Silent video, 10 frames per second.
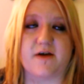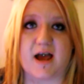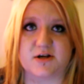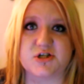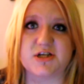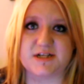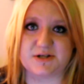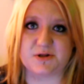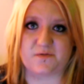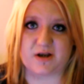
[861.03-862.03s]
Actually
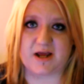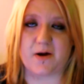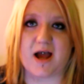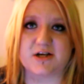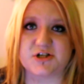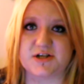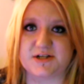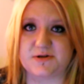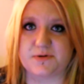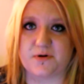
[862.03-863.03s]
do the video, actually
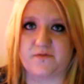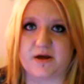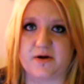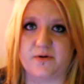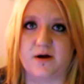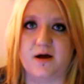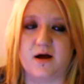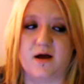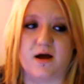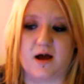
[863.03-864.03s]
do the review.
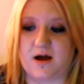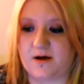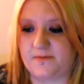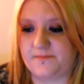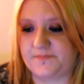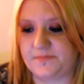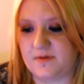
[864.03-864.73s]
Yeah,